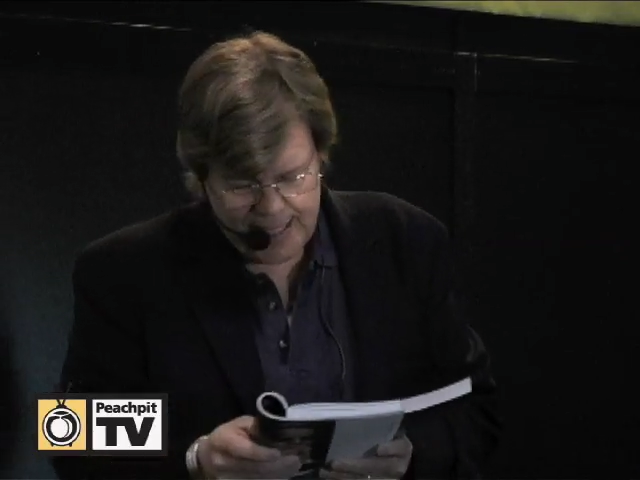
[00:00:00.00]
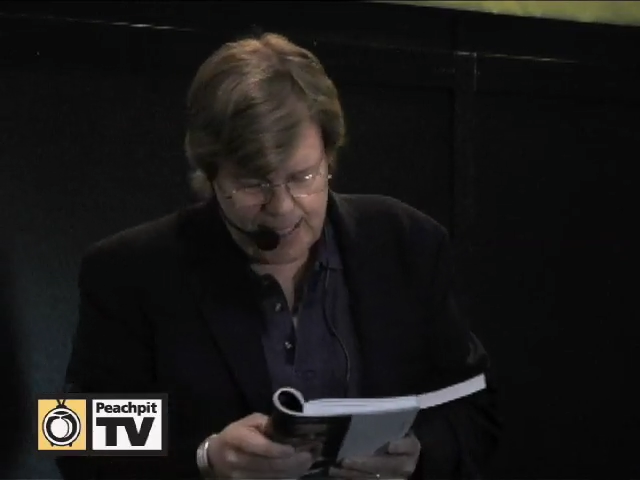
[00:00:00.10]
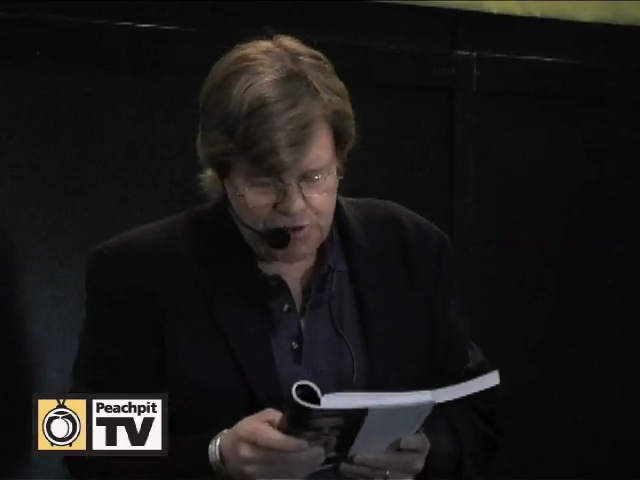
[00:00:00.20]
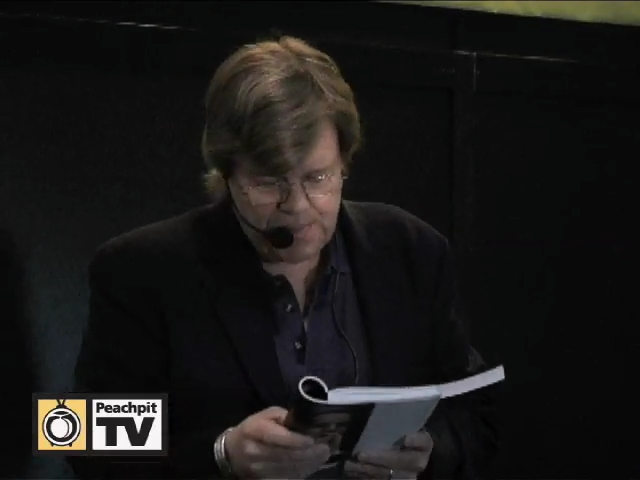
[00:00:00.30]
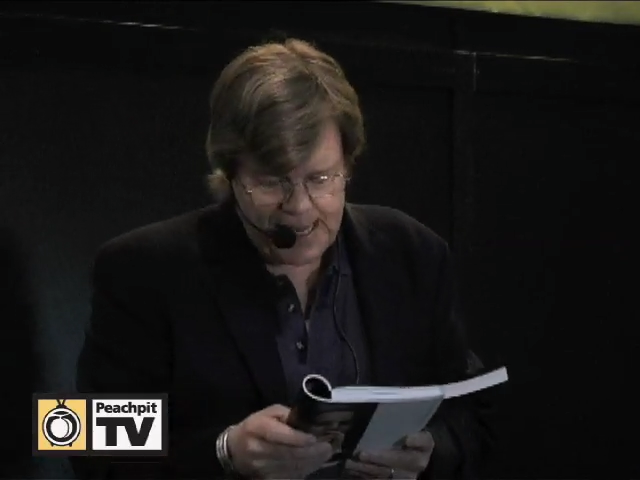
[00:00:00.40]

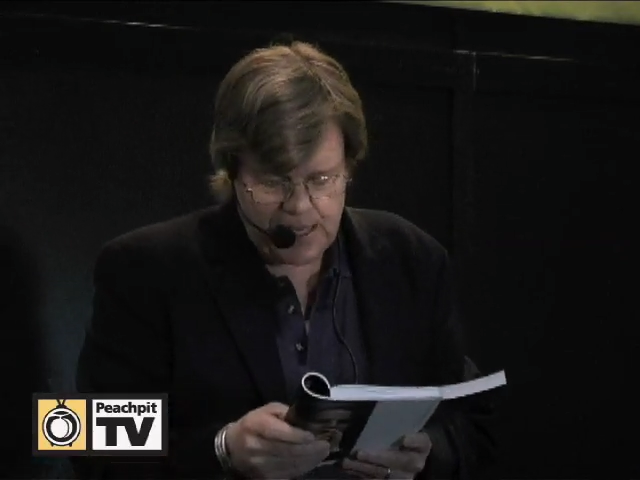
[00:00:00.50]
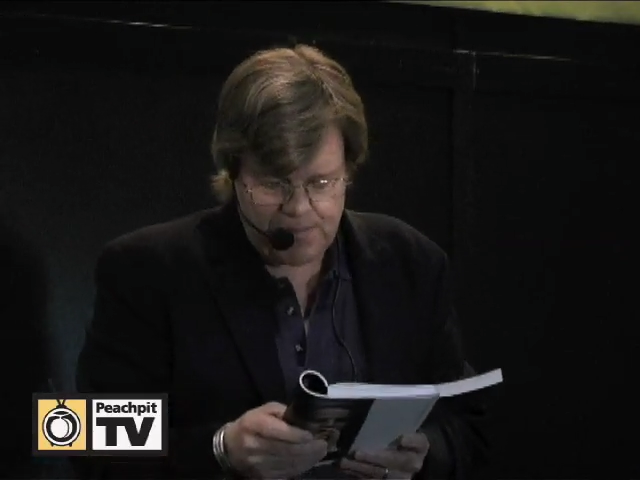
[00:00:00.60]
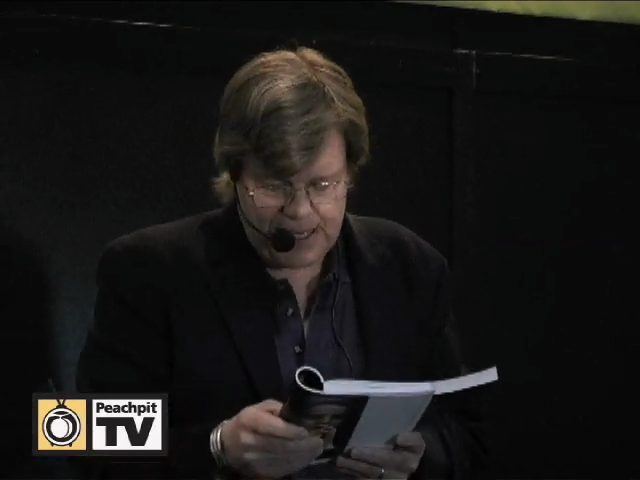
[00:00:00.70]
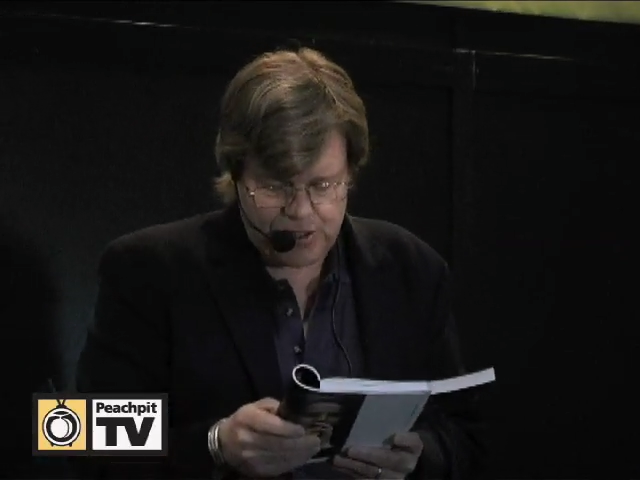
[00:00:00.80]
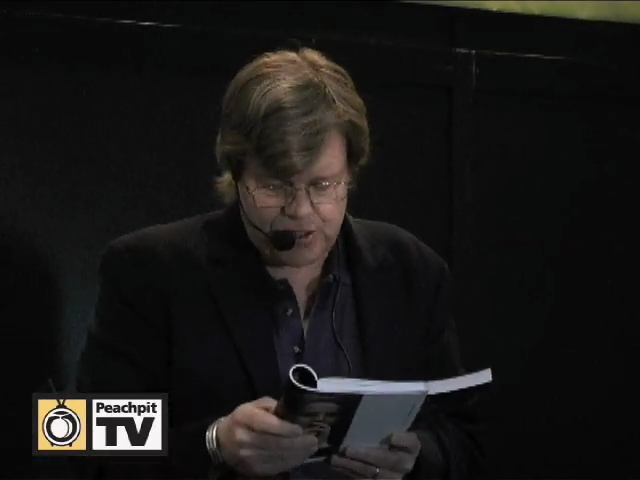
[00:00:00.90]
He was making
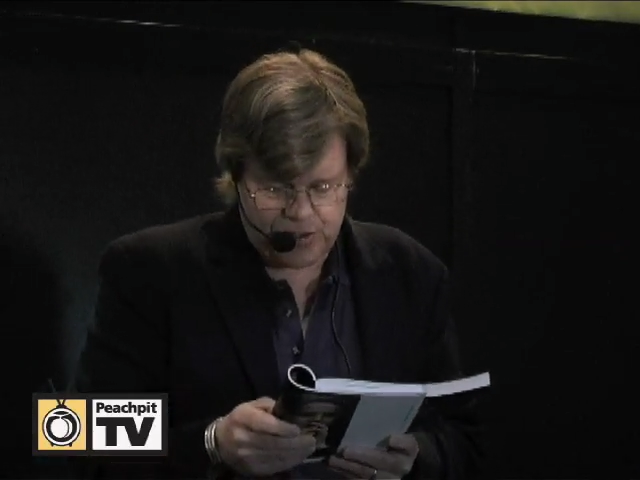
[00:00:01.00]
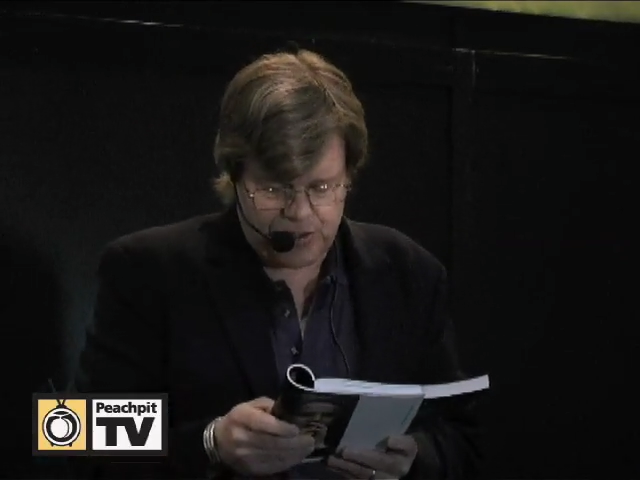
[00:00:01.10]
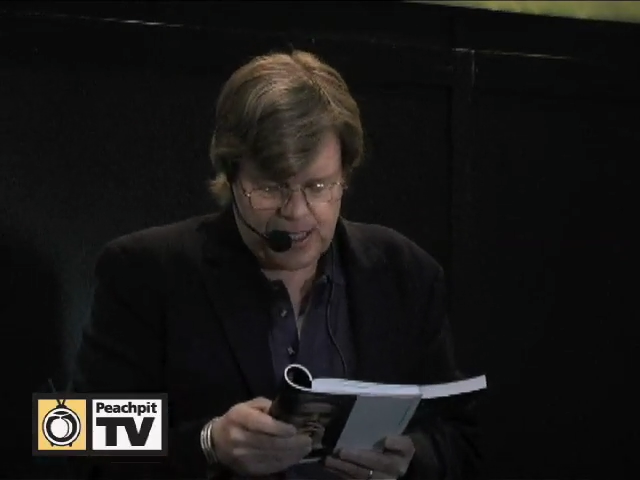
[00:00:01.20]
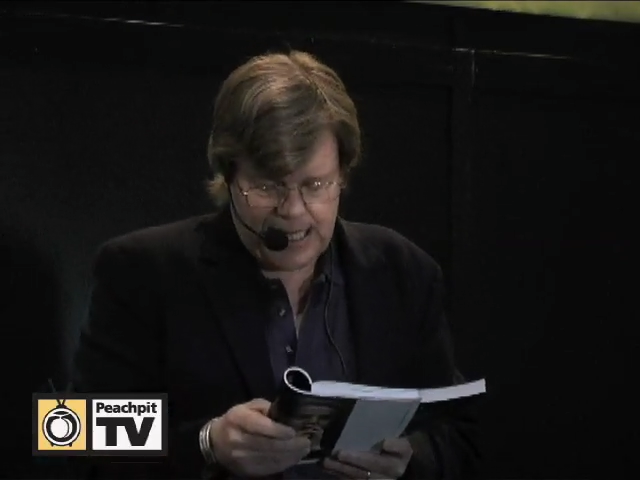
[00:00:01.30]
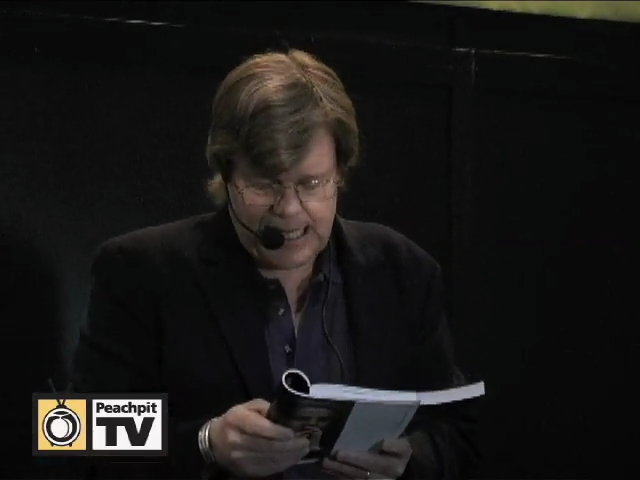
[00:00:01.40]

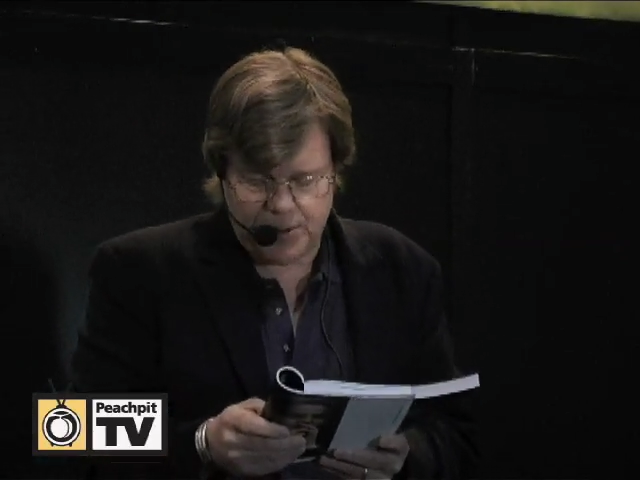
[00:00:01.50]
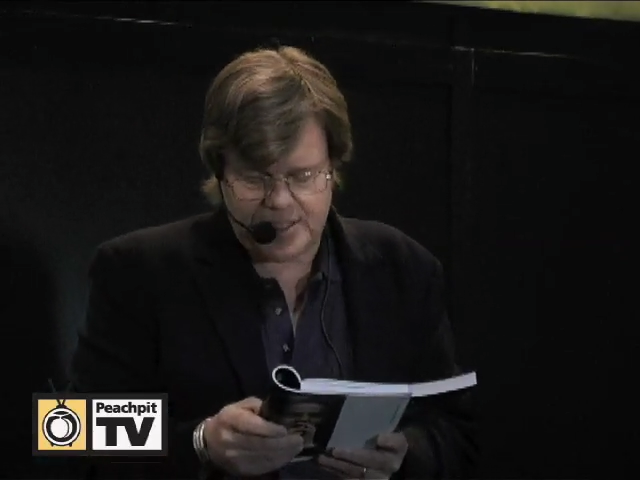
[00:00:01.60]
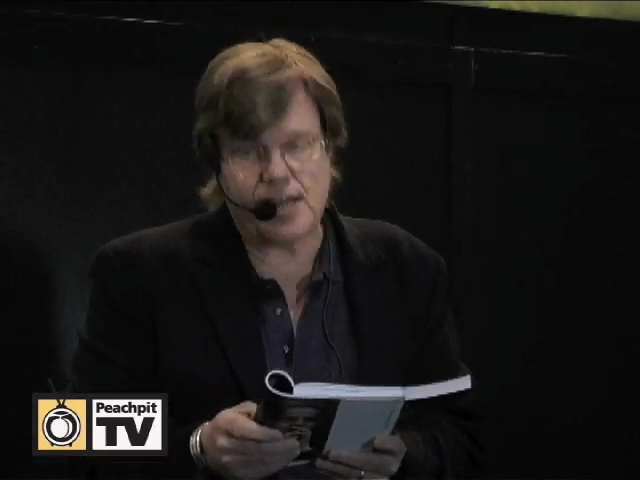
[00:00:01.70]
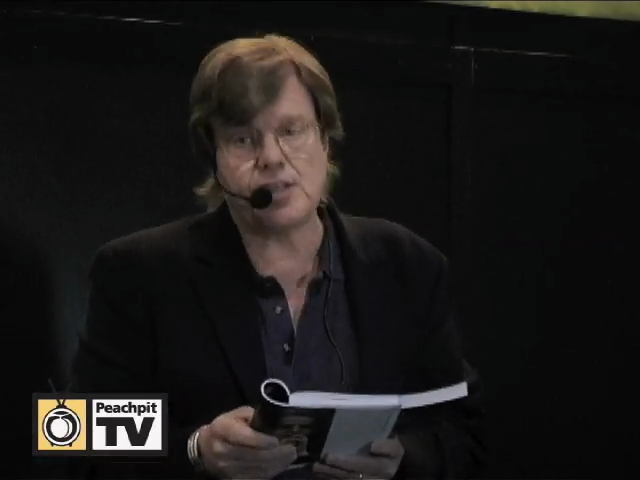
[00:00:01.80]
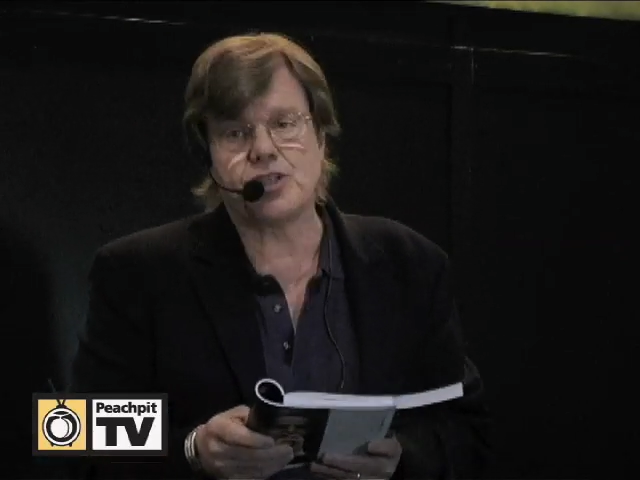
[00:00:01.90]
pictures he would
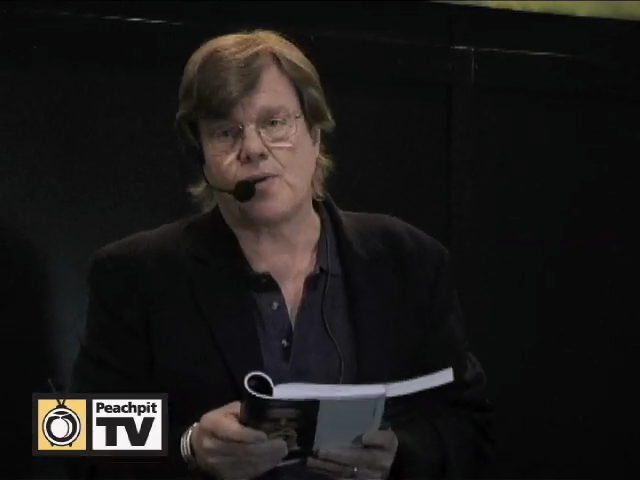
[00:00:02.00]
tell his